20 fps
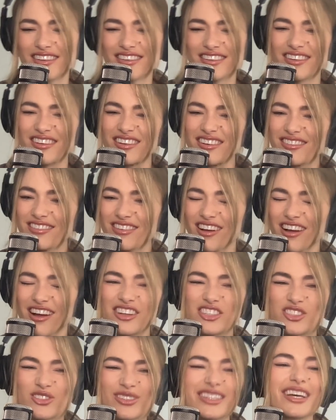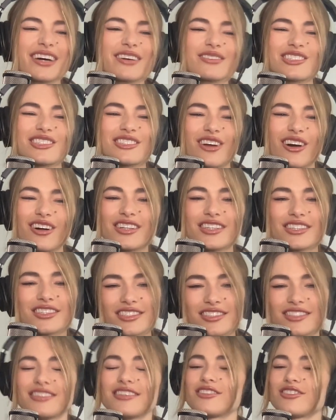
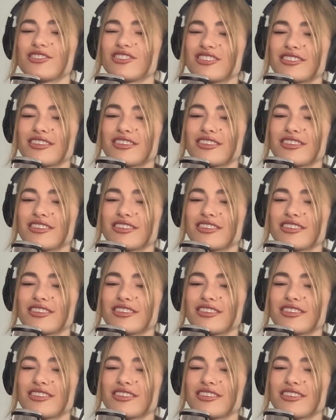$100,000 and it's just